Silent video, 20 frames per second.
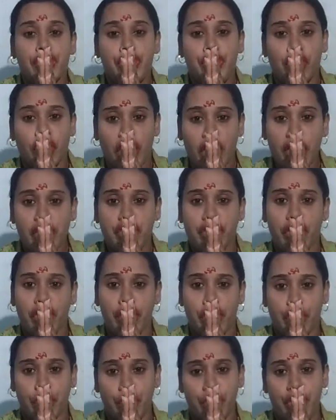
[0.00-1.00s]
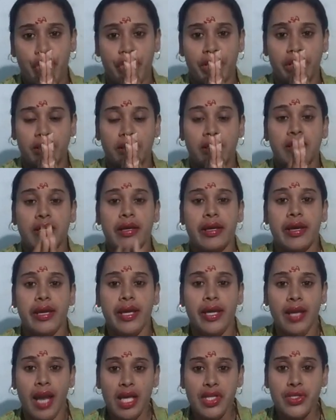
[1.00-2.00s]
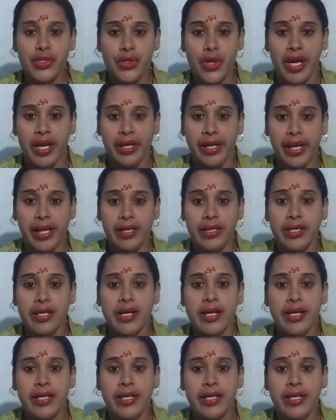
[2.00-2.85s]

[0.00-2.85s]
Jai Shri Krishna. Illustrating